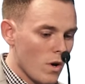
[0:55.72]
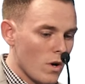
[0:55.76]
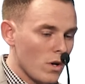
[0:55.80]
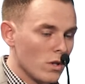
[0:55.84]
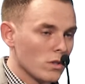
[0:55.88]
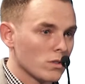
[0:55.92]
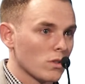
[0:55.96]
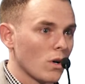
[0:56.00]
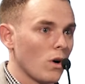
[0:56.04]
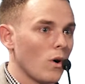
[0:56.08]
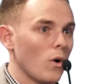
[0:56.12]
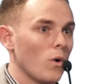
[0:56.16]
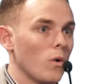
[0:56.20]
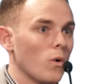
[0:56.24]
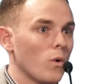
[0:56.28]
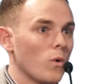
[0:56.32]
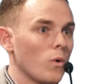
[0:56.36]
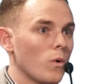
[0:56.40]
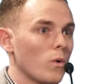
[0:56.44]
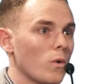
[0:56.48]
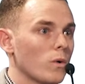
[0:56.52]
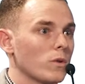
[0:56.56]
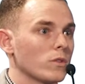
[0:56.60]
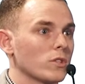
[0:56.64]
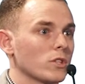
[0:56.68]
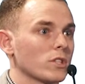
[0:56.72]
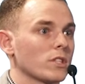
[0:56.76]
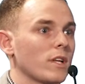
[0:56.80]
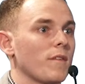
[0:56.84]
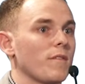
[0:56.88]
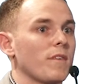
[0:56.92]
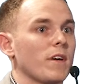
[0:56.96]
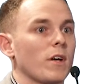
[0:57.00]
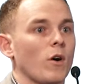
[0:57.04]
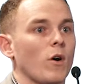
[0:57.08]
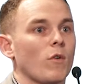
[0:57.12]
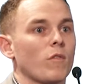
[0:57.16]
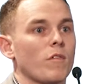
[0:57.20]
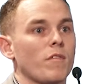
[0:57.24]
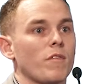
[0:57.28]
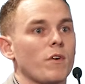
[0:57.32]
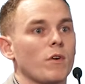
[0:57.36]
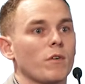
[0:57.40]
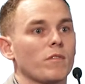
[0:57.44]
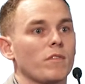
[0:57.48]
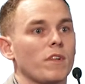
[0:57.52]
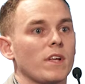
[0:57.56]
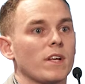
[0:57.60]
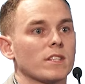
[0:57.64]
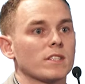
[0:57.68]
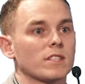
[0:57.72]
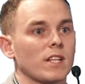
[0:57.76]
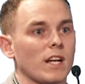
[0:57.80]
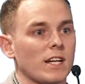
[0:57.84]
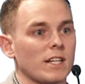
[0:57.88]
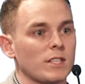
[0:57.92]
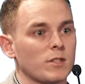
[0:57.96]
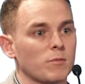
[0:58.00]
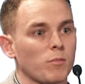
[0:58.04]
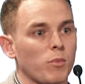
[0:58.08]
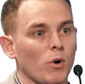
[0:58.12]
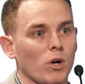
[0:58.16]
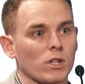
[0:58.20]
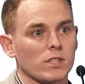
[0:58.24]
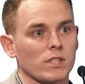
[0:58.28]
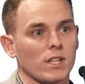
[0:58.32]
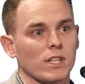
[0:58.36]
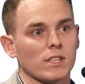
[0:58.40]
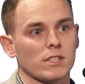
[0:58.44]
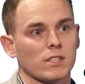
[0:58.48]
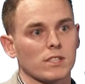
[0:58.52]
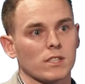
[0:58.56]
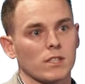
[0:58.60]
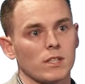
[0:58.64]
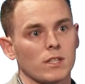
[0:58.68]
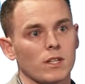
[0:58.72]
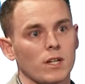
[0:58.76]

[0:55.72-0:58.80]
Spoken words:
So just to give you an overview of the installation process,